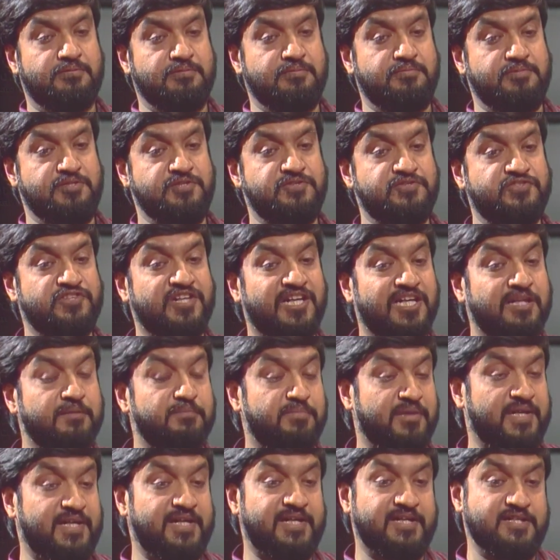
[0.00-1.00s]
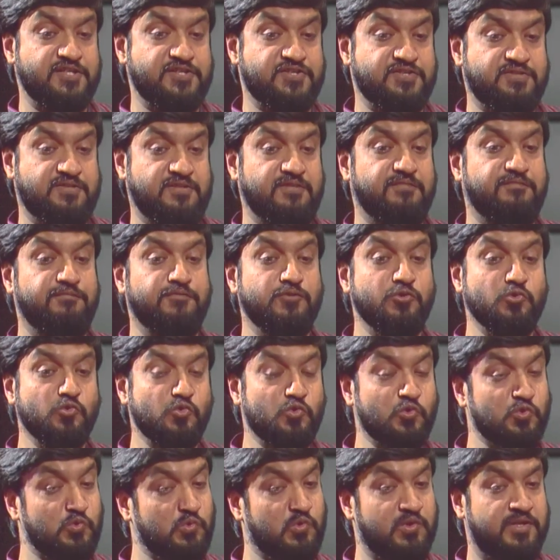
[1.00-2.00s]
describe as the
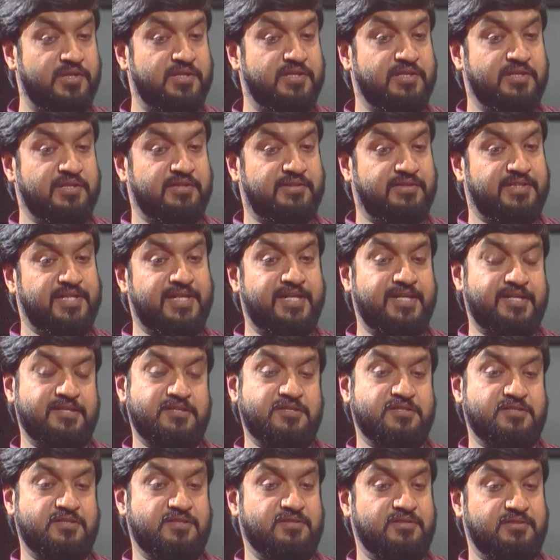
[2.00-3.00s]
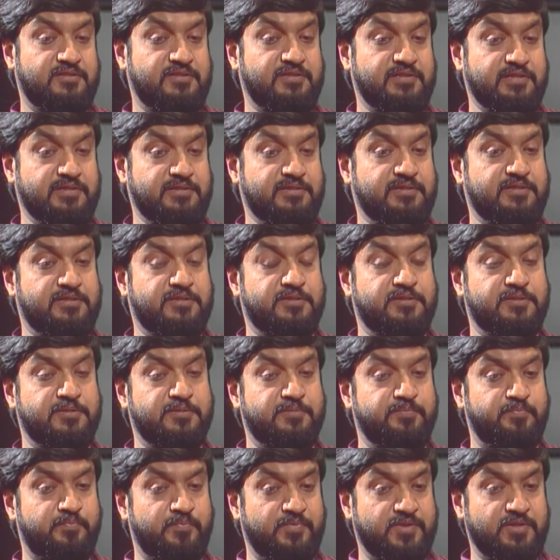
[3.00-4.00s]
view that
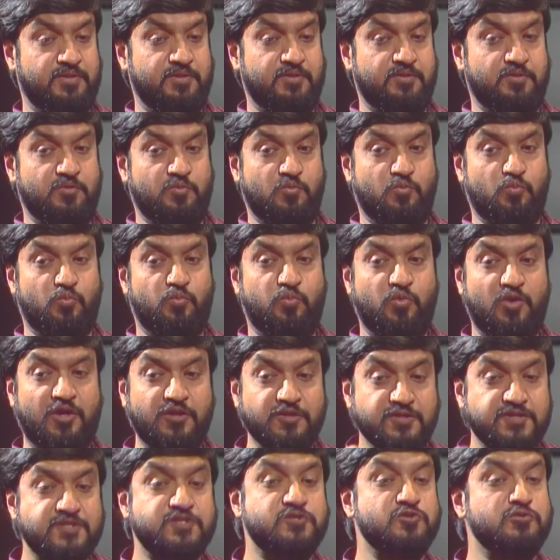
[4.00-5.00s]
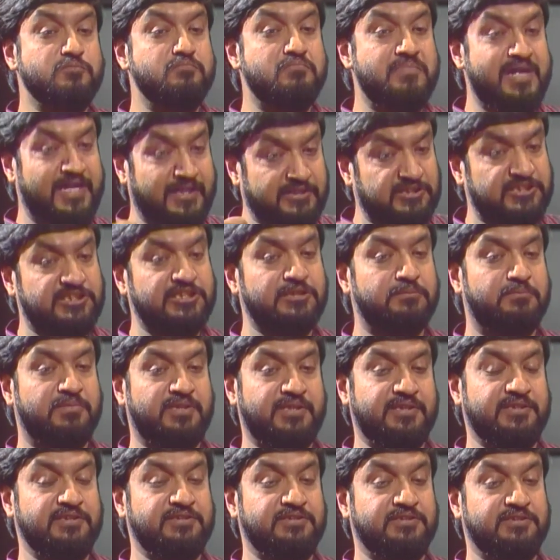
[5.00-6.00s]
wants to
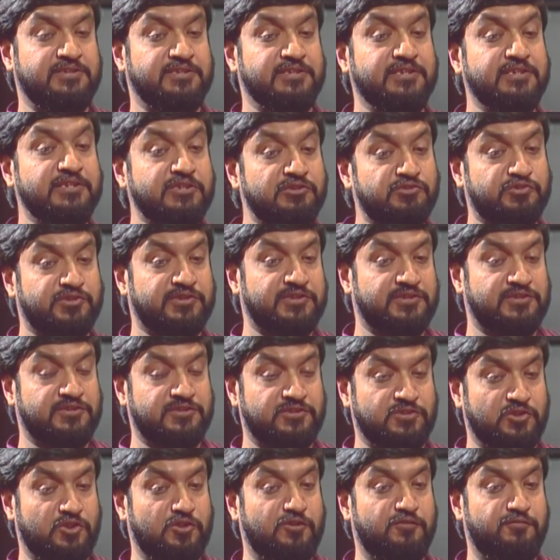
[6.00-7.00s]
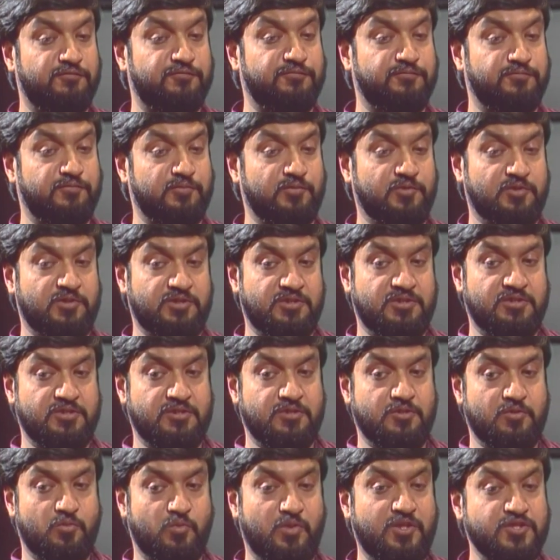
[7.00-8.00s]
maximize the interests of
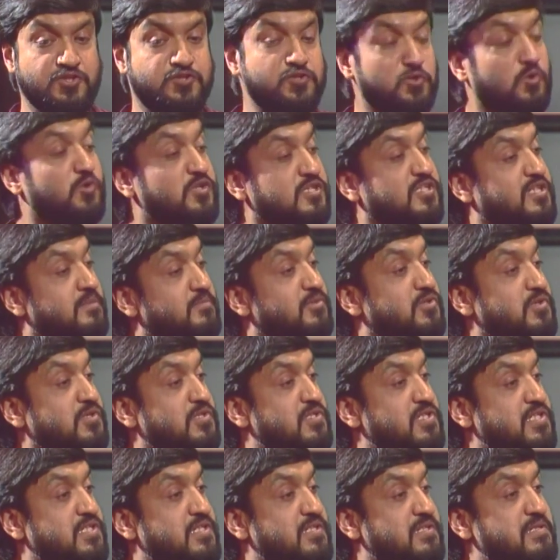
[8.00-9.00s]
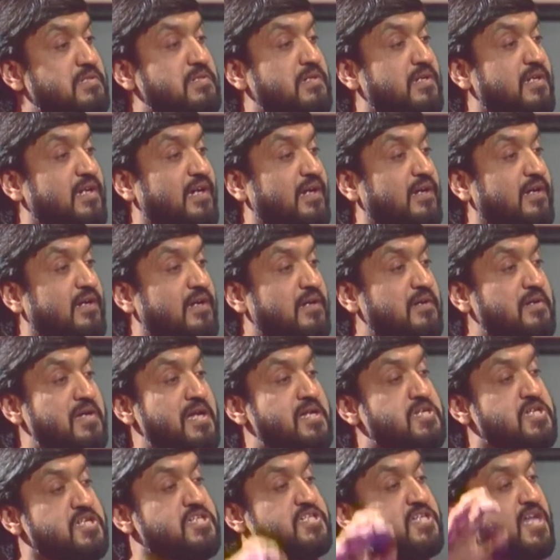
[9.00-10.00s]
one's own community
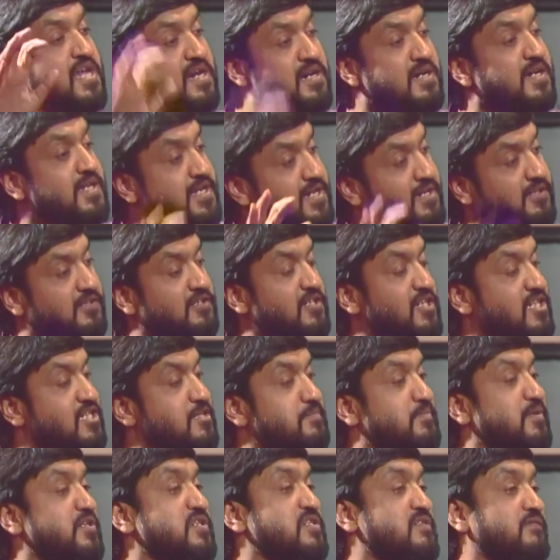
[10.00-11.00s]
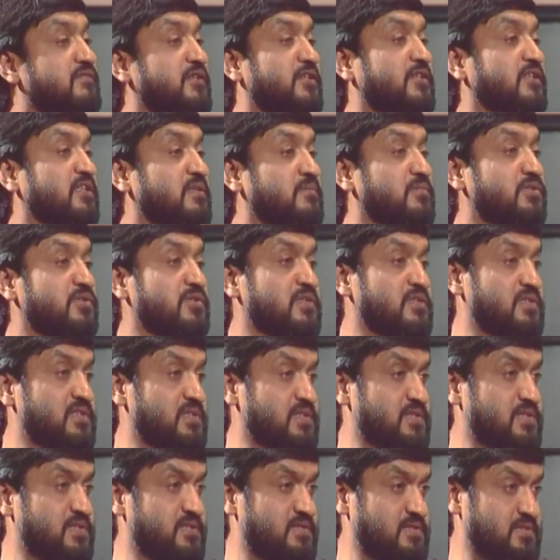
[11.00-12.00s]
necessarily at the expense of other
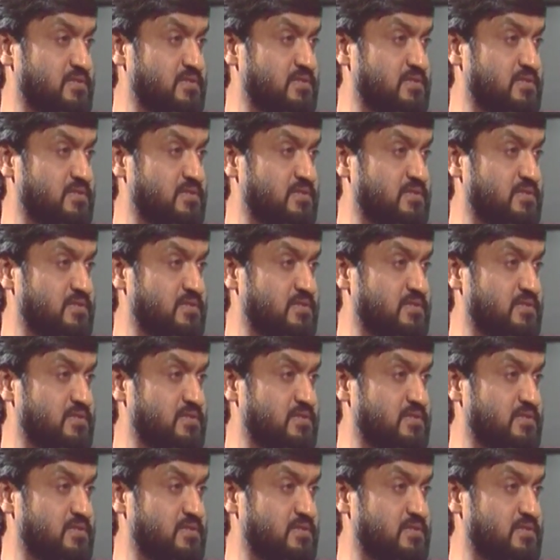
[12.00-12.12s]
communities,